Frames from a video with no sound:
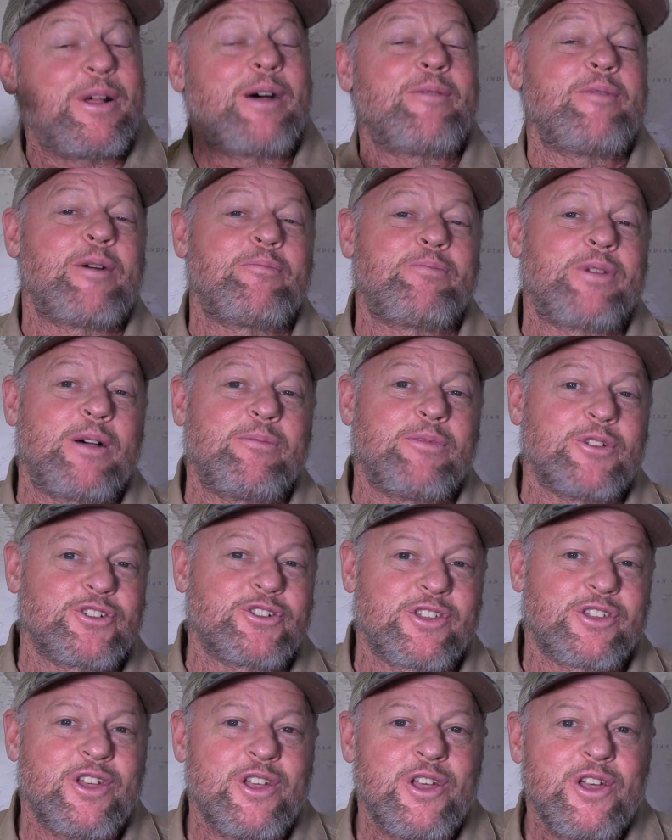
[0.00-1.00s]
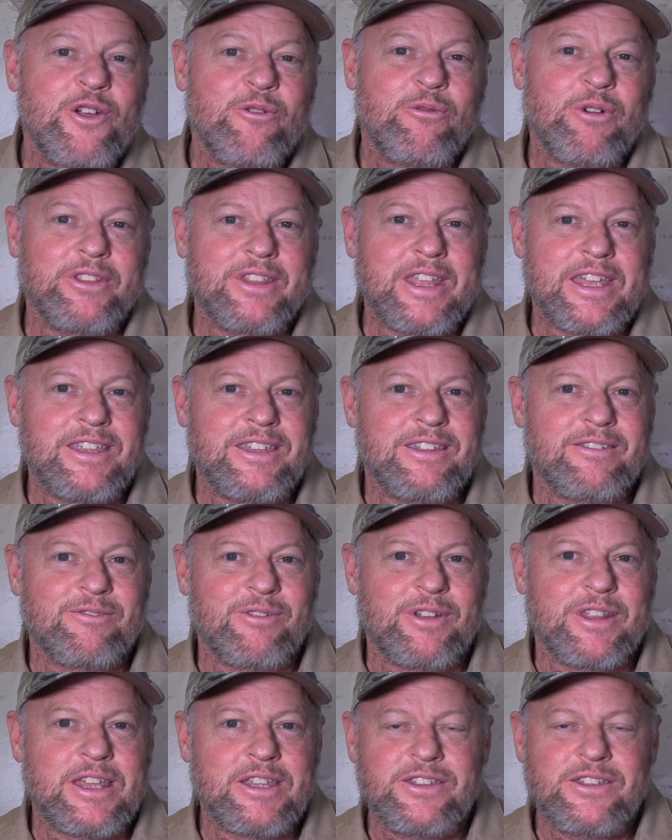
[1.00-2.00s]
published what
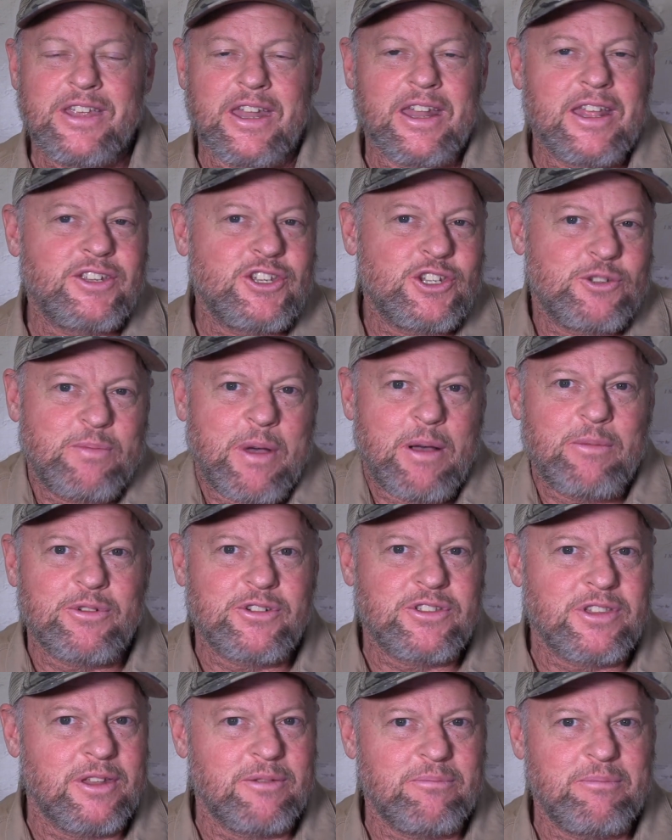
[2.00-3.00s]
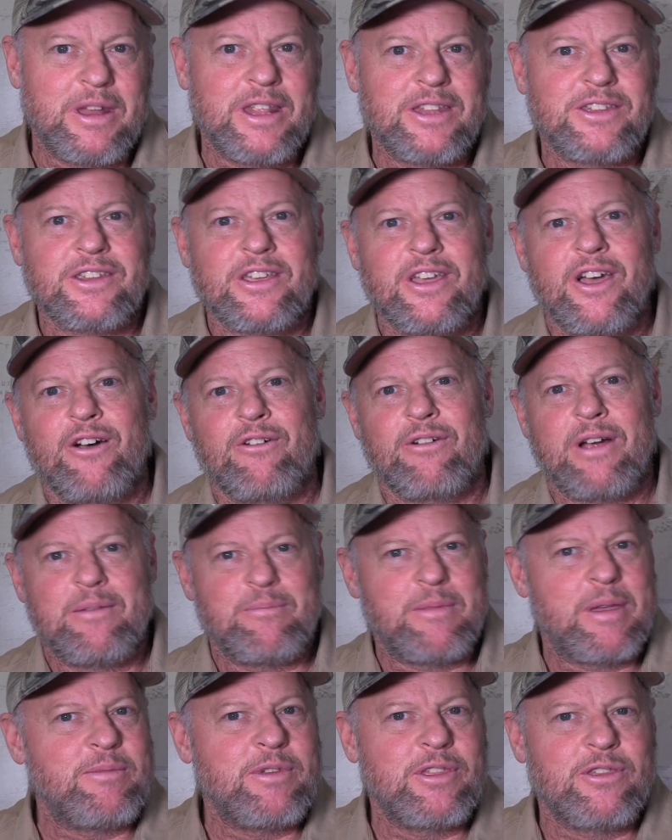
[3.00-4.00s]
they sent. I just published it minutes ago, right?
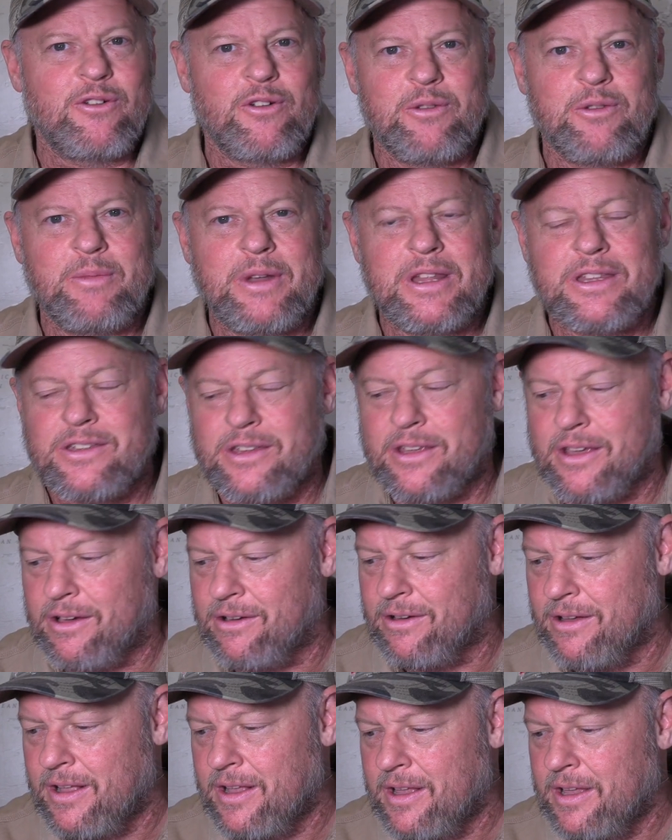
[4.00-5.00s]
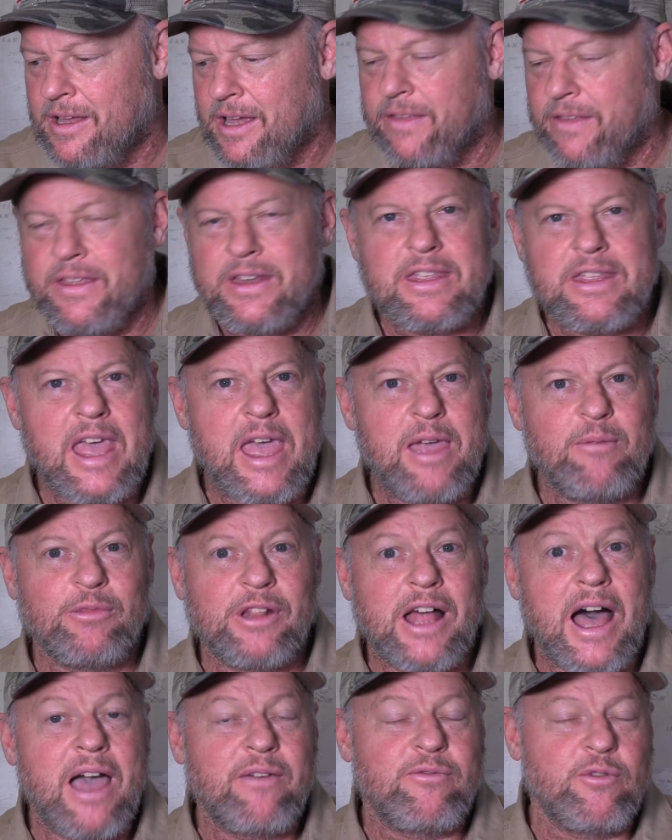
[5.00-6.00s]
Maybe 30 minutes ago, and then came
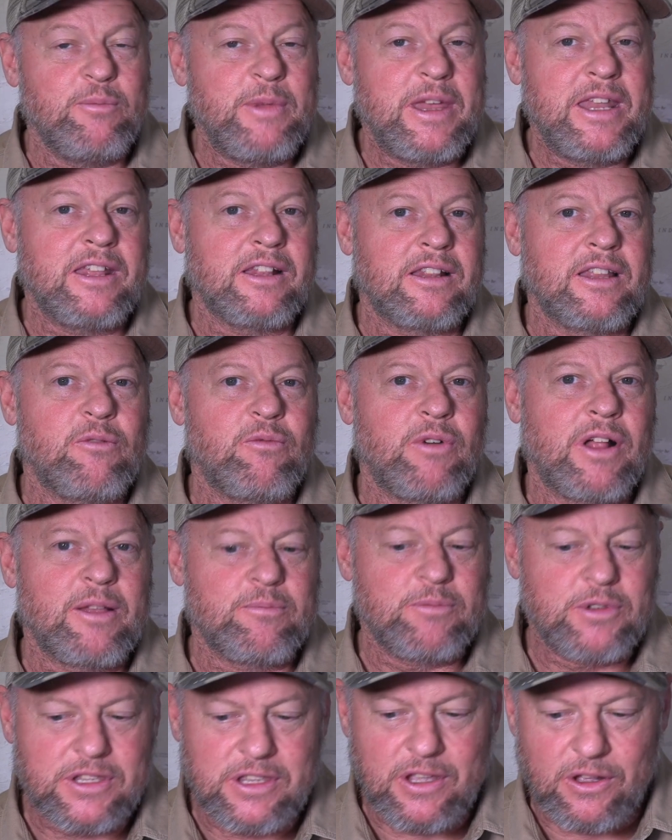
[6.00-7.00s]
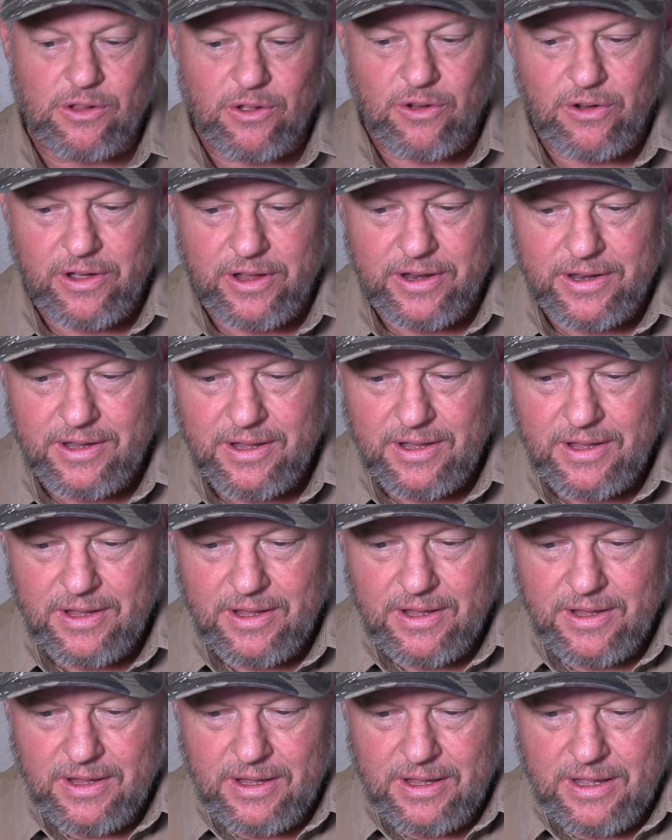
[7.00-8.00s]
live immediately while I'm still on.
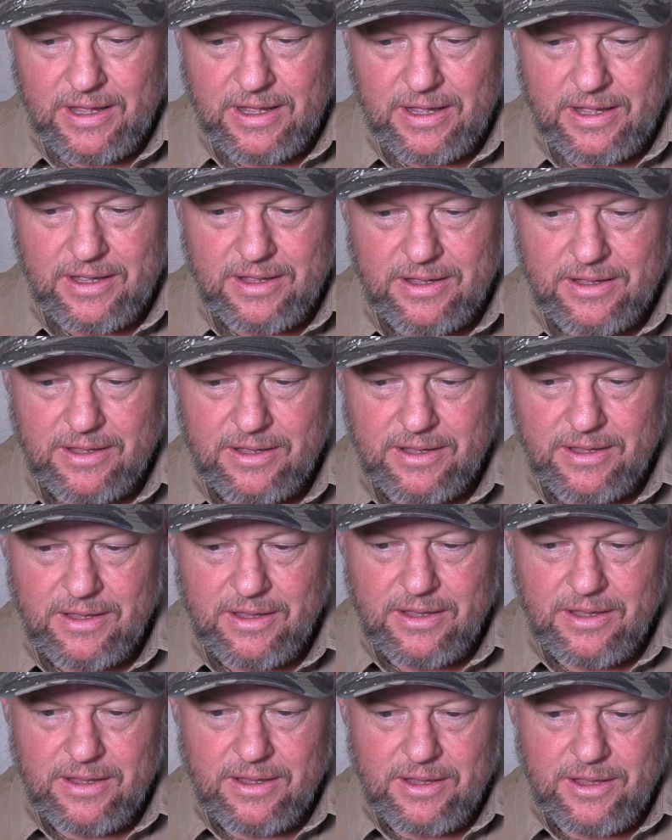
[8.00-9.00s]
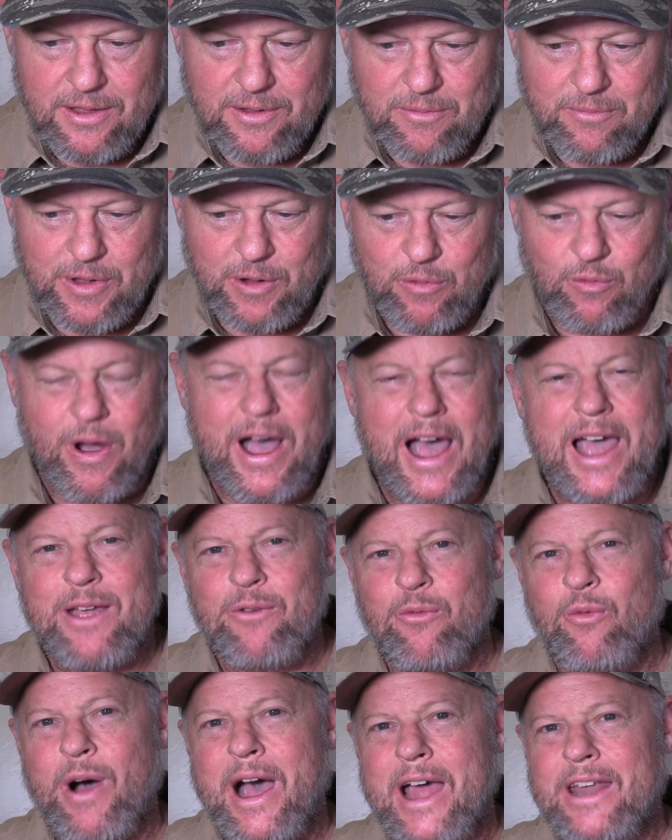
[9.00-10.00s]
But
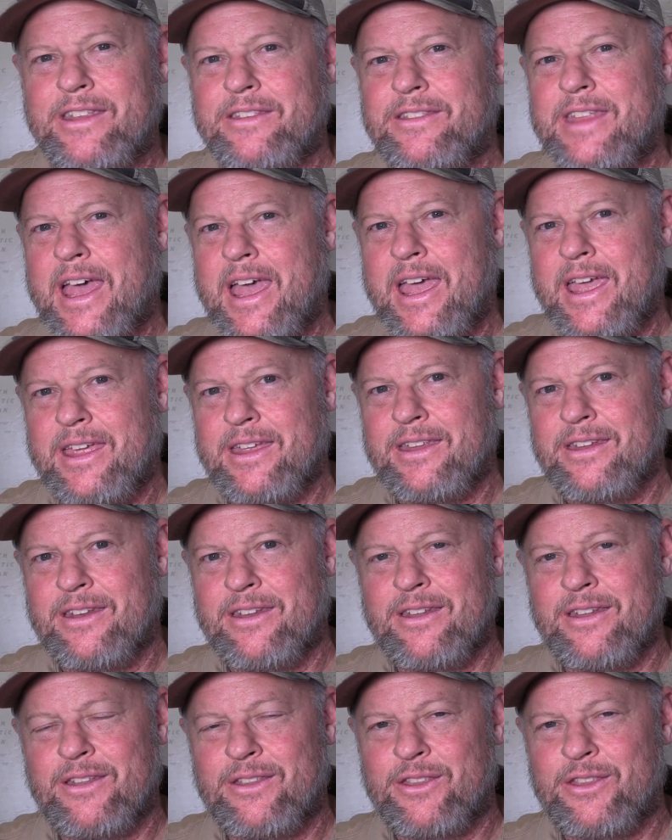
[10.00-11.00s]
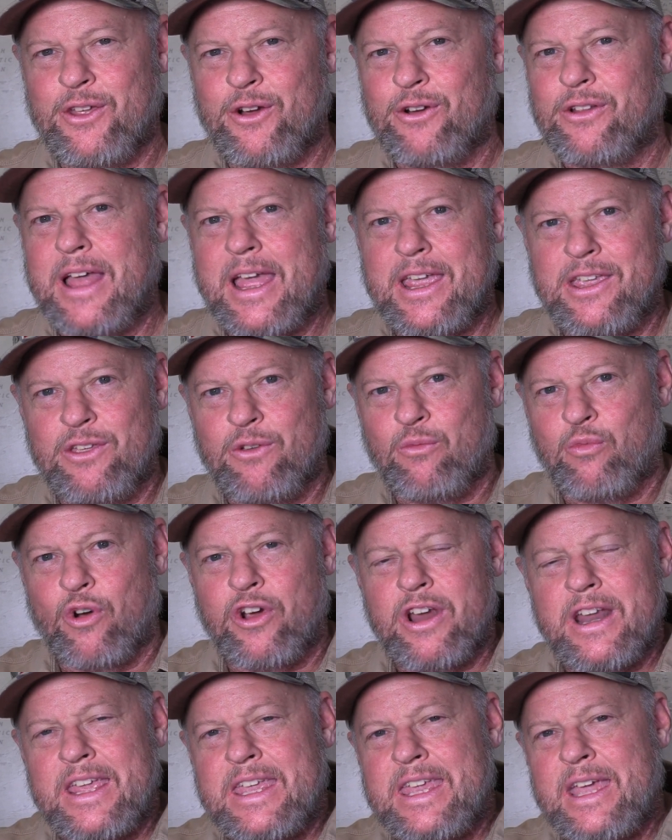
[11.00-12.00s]
why did they're like, we're
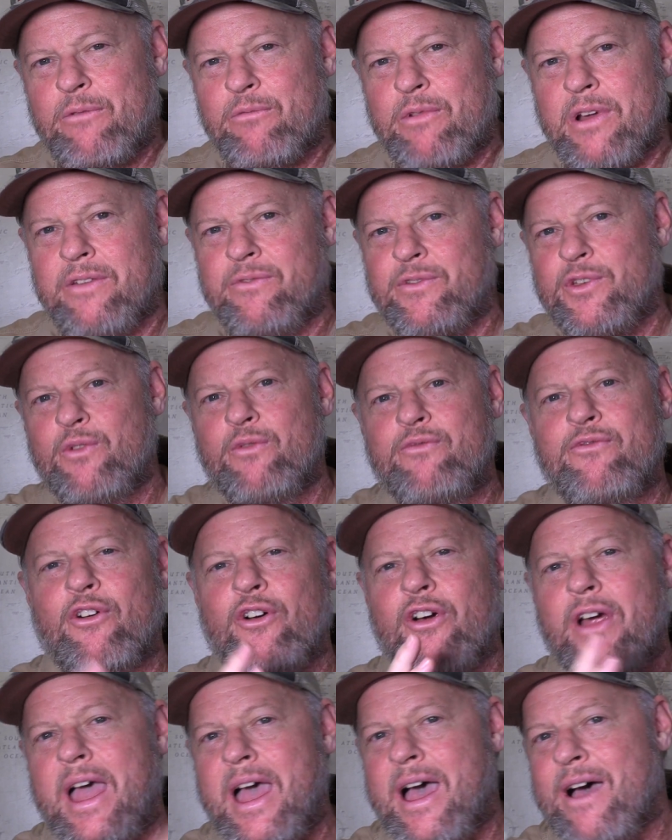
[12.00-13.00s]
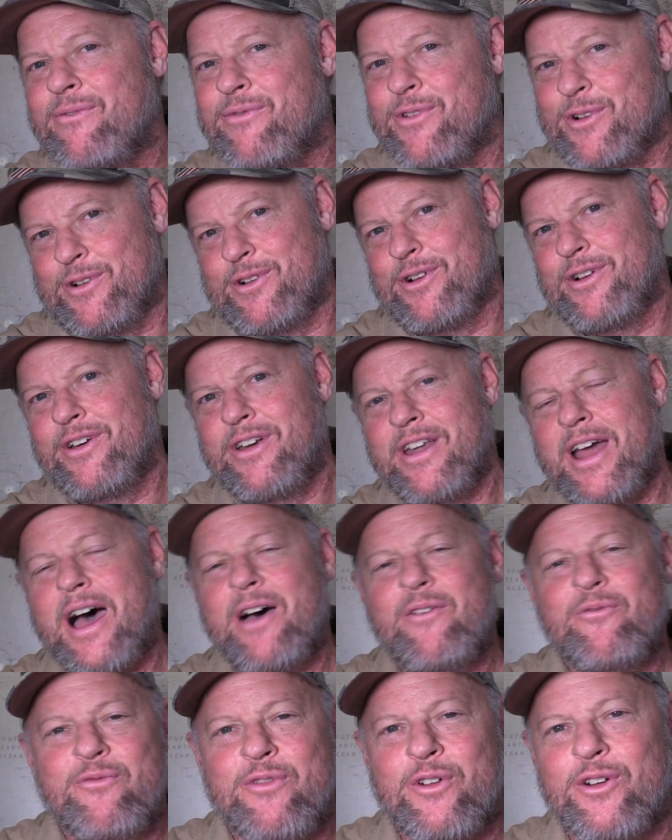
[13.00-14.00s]
going to get rid of you forever,
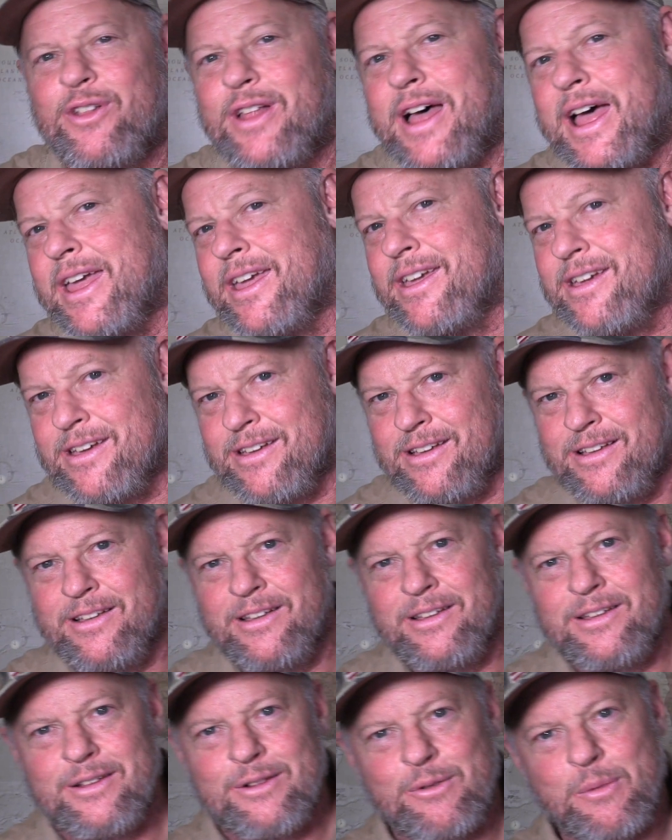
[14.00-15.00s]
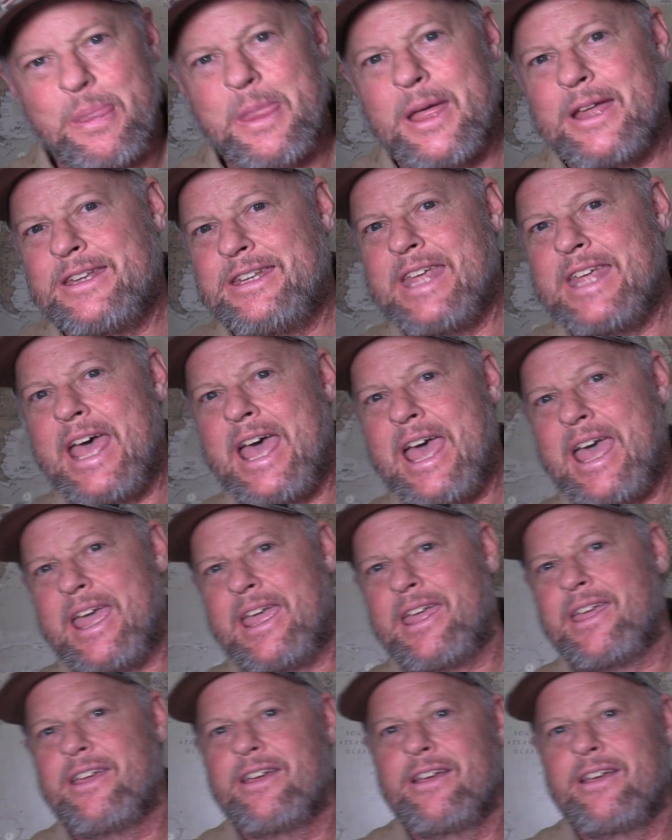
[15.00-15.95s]
not for like a day